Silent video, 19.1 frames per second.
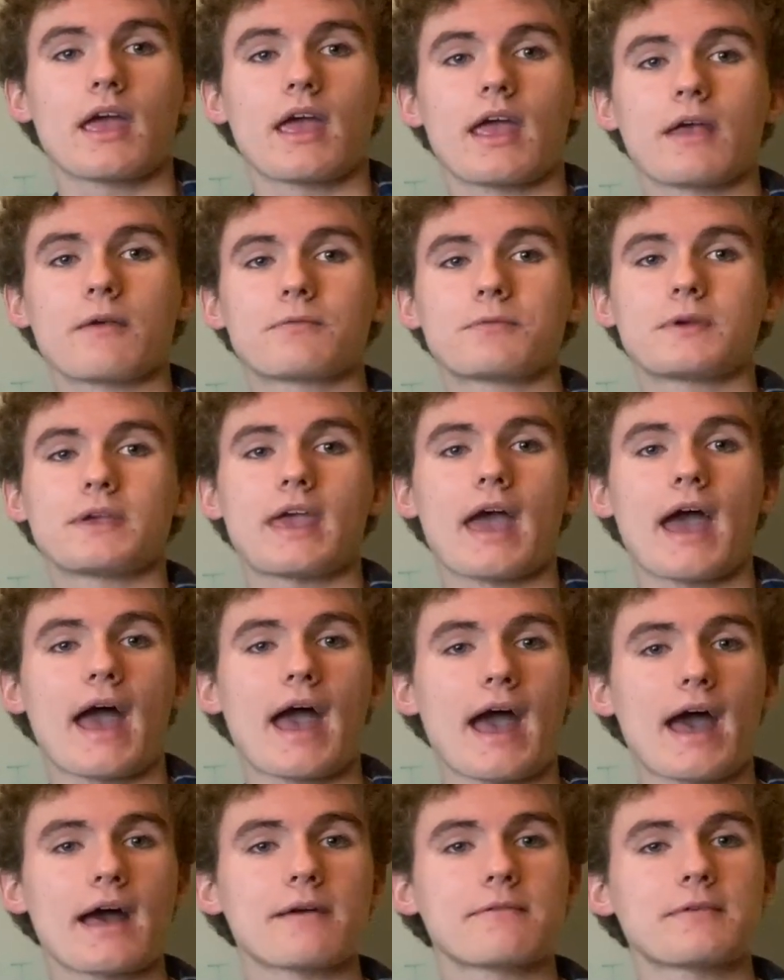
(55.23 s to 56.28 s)
if we
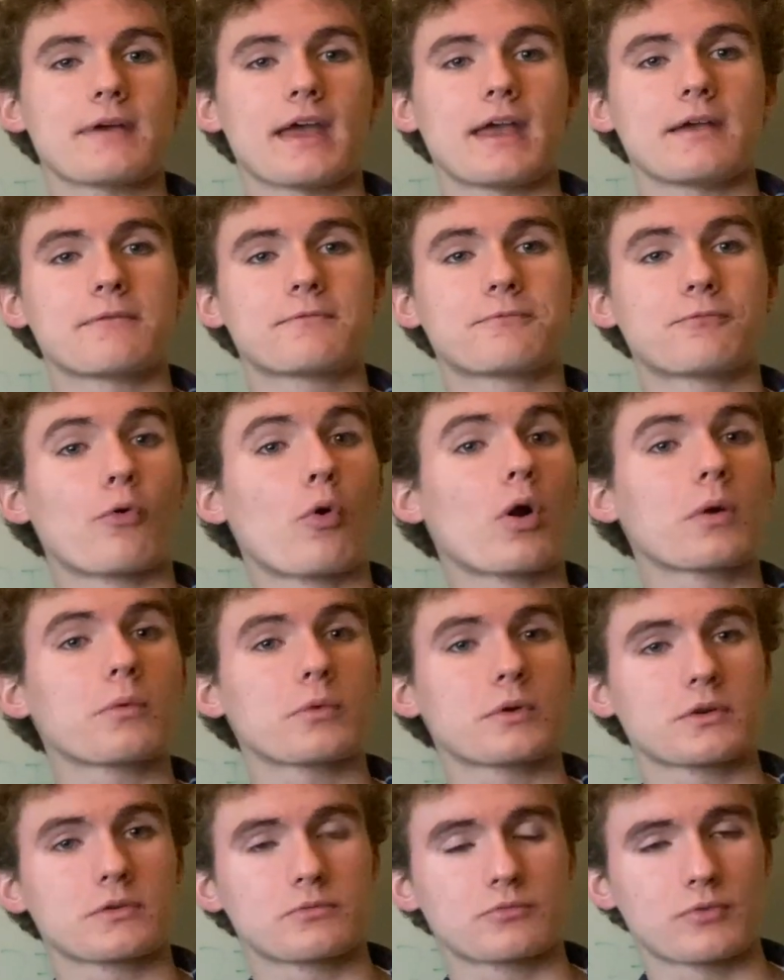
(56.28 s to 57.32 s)
have a
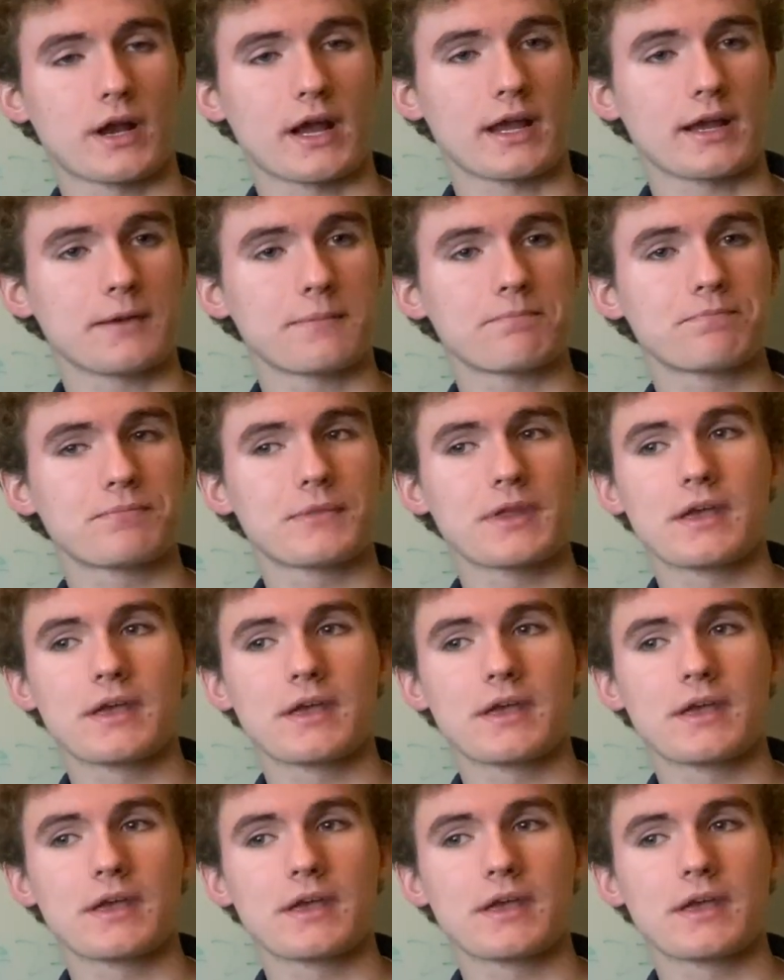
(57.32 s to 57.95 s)
forward rate,